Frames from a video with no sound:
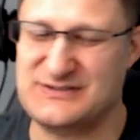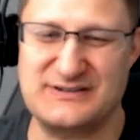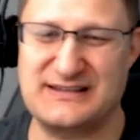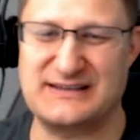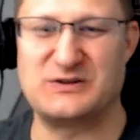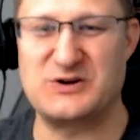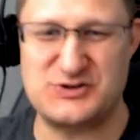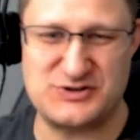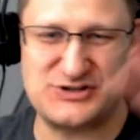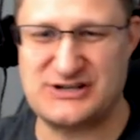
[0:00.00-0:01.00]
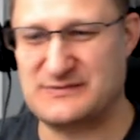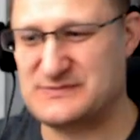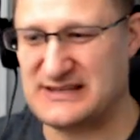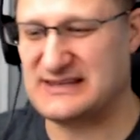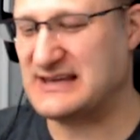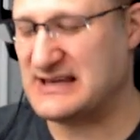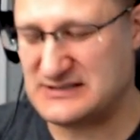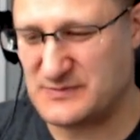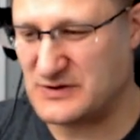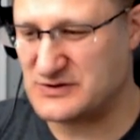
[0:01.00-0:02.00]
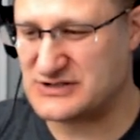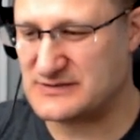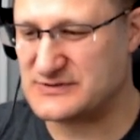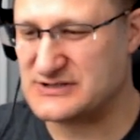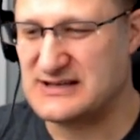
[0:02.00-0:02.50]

like larger ships, I think, and smaller ships.